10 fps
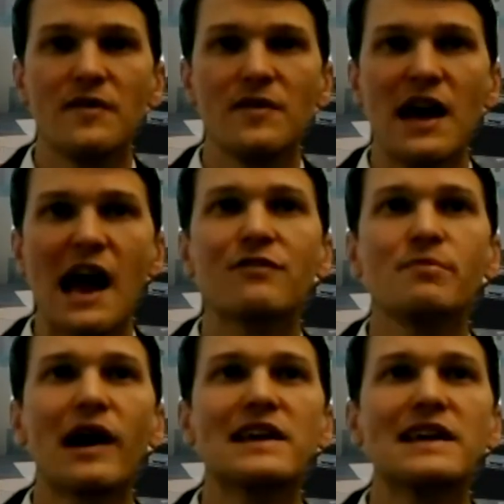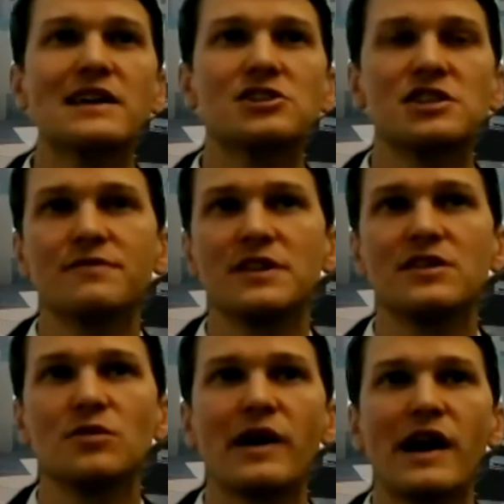Everybody has shifted
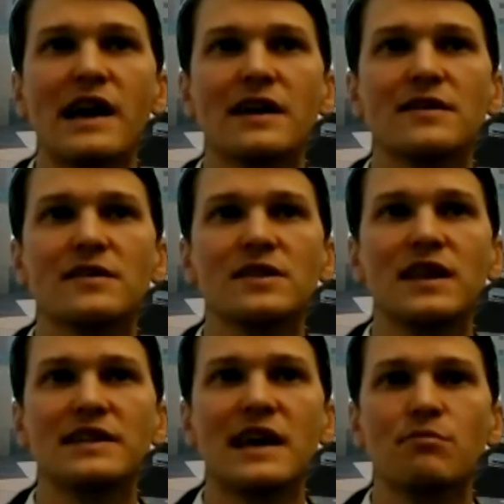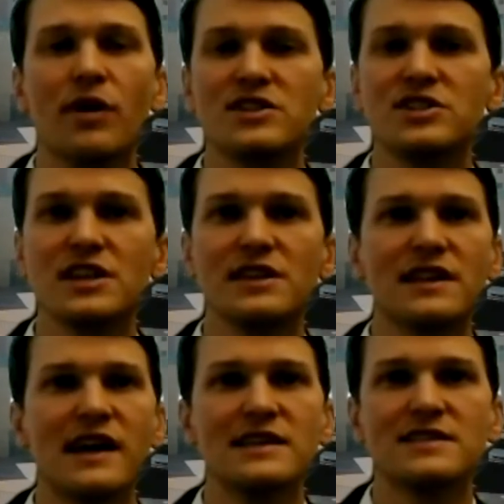the way that they budget,
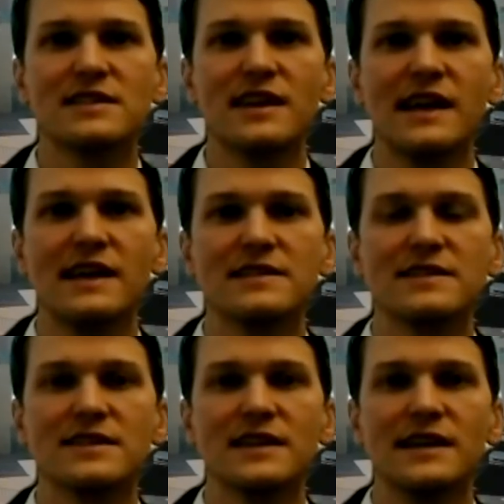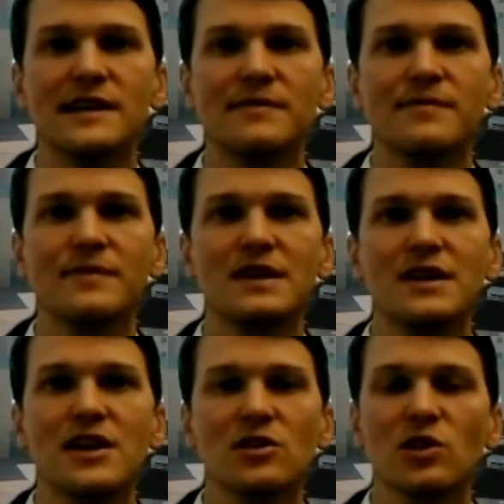has
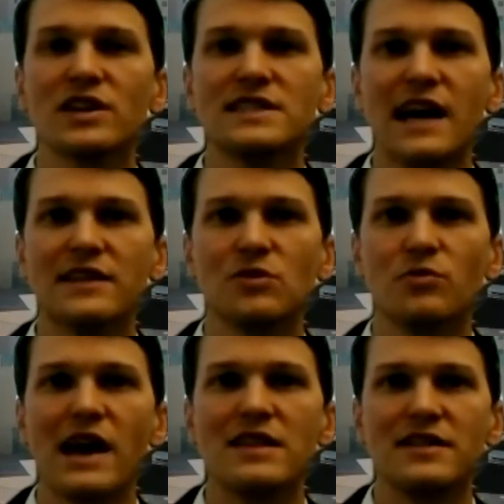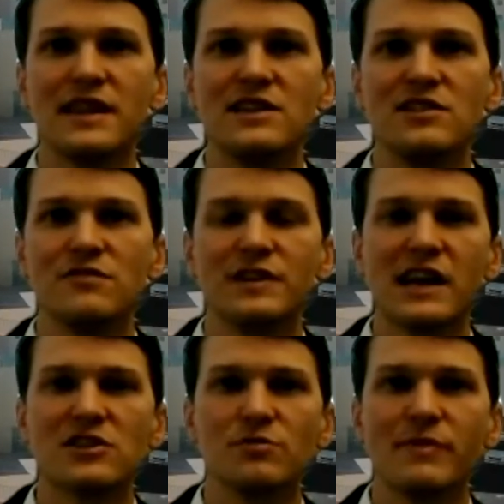looked at the way that they do
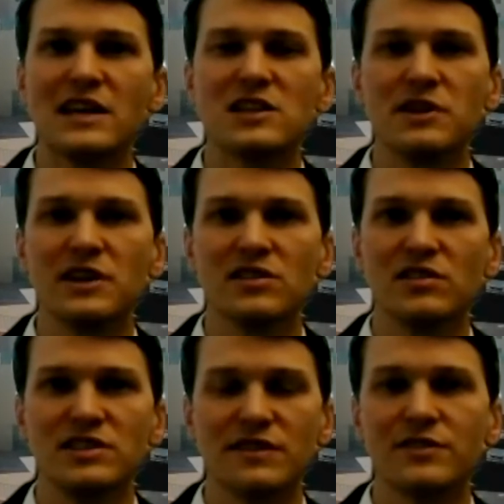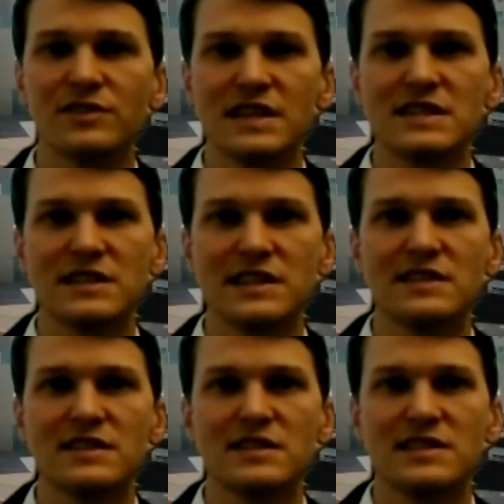financial management a little differently
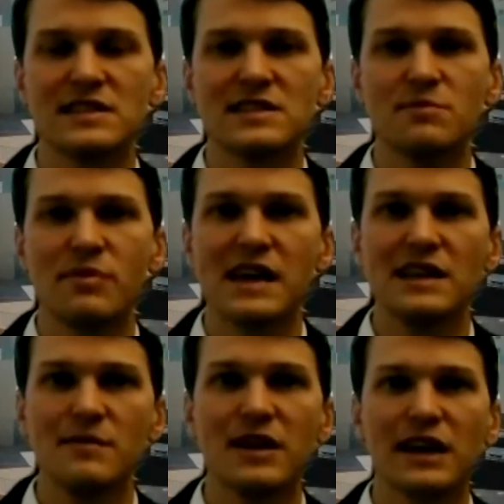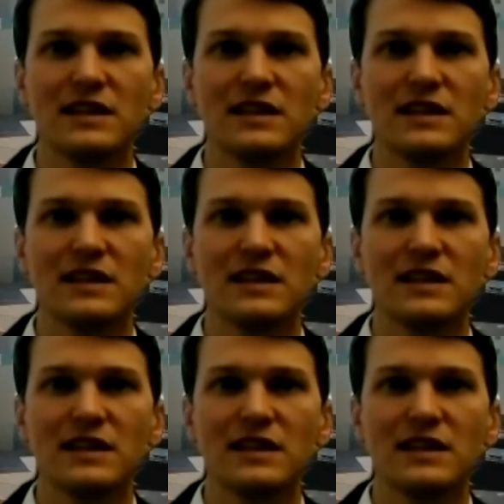since the pandemic.